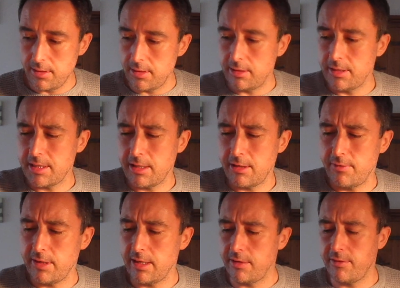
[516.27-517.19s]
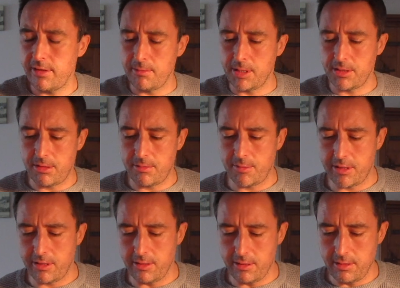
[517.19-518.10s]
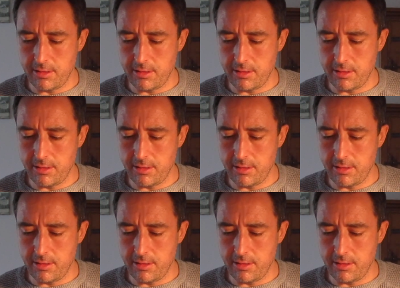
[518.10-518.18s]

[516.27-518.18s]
I'm going to take another card for that, make sure I'm right.